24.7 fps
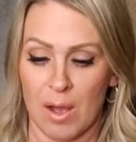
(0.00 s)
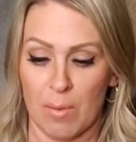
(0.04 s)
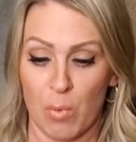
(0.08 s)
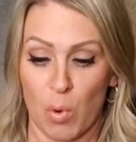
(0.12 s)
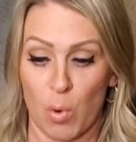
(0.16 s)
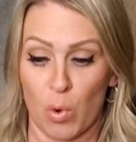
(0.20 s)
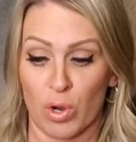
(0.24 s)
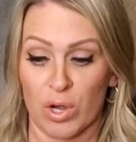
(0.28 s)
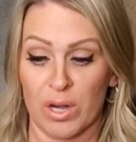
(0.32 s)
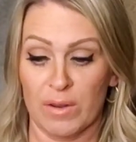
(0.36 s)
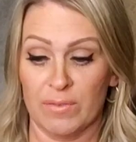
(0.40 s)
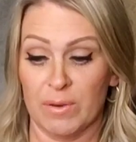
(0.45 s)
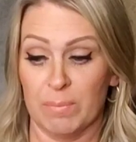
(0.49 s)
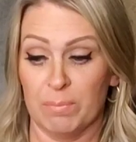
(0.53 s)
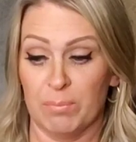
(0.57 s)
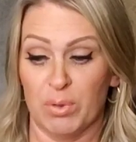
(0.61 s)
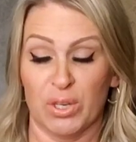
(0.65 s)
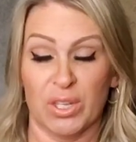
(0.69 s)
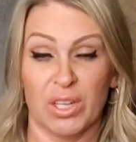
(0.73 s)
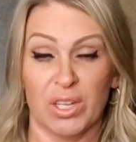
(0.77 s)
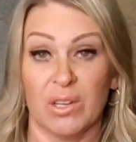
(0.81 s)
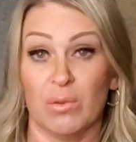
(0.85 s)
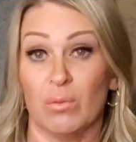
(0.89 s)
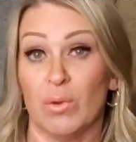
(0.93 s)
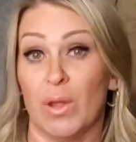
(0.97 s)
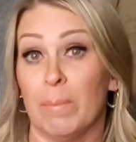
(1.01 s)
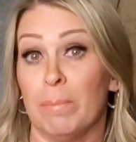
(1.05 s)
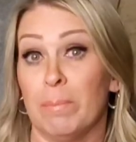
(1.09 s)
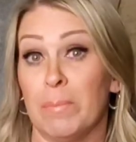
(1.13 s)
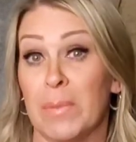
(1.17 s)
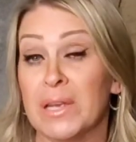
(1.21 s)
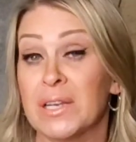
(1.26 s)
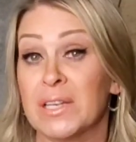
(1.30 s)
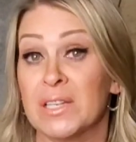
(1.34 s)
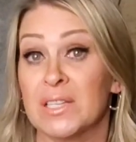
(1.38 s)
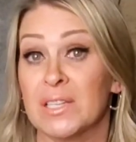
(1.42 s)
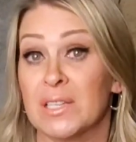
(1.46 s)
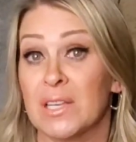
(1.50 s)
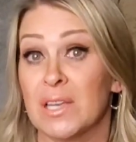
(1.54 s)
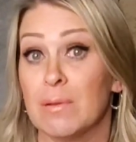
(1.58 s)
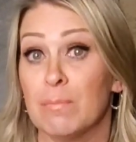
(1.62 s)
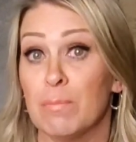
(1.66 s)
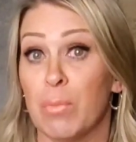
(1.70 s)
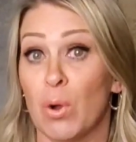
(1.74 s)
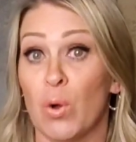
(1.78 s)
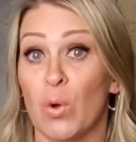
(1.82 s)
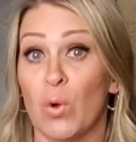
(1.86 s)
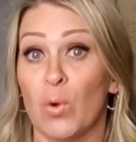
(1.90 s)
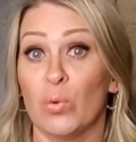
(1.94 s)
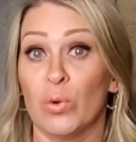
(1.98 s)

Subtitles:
or even put it in a mixing bowl